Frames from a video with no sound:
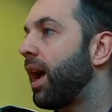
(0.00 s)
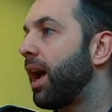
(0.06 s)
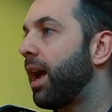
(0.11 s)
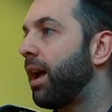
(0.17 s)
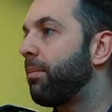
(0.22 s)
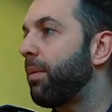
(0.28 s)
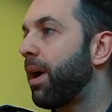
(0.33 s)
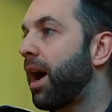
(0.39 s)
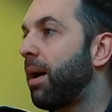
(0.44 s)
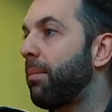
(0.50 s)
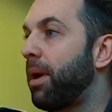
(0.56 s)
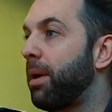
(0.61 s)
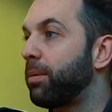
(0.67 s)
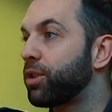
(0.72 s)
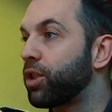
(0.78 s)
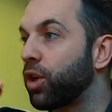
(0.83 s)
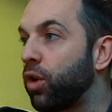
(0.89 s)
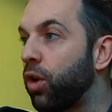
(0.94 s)
Um, I'm
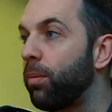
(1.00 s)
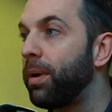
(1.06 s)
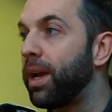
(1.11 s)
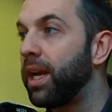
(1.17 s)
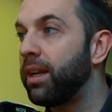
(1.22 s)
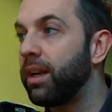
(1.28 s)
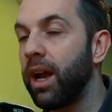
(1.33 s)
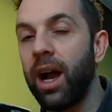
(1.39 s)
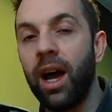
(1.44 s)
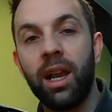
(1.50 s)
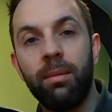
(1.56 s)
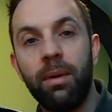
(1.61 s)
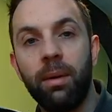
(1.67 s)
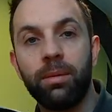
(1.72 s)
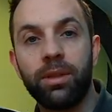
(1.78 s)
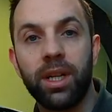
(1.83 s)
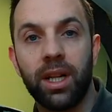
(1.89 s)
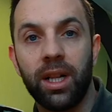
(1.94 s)
able to come in and
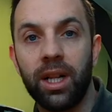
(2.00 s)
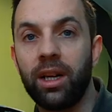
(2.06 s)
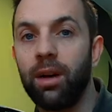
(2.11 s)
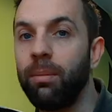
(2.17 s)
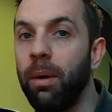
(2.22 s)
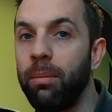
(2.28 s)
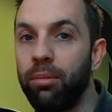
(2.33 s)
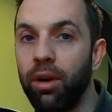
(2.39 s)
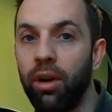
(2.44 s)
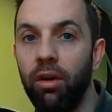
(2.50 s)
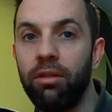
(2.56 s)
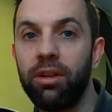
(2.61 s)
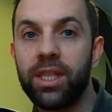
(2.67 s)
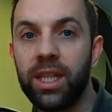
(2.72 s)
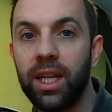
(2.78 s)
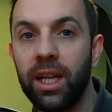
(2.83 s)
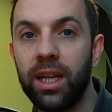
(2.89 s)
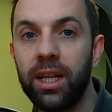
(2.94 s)
I'm able to click on my
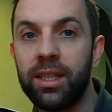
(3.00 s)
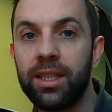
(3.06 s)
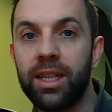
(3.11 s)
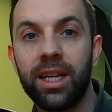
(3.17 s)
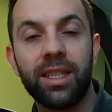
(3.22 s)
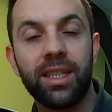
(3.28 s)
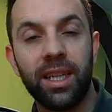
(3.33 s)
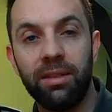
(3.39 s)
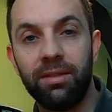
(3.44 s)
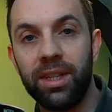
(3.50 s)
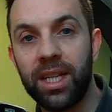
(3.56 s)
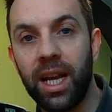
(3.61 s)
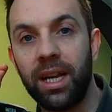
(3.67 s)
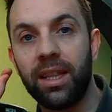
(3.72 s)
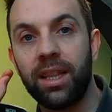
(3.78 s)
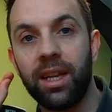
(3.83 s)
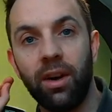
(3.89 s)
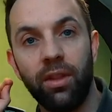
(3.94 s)
priority list, see if there's
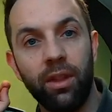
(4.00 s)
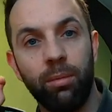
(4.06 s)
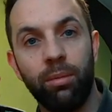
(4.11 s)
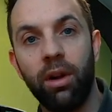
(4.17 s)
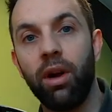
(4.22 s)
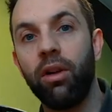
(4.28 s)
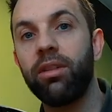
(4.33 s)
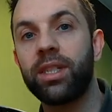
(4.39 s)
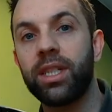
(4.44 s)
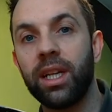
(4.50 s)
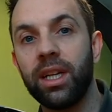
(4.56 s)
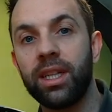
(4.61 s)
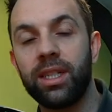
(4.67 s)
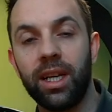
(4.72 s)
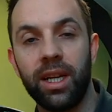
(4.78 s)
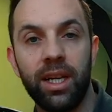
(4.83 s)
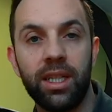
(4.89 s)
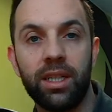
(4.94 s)
anything on the priority
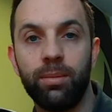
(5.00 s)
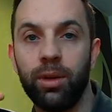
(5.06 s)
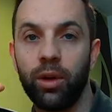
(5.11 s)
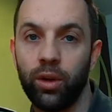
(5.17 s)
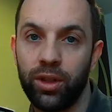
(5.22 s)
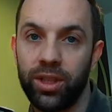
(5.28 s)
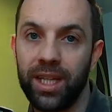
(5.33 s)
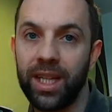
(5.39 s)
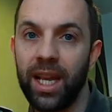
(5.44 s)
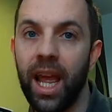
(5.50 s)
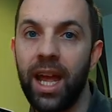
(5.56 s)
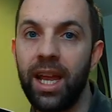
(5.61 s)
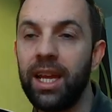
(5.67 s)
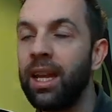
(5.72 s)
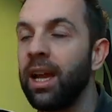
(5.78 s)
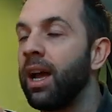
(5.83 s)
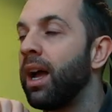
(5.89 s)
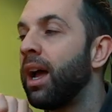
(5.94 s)
list that needs to be done today.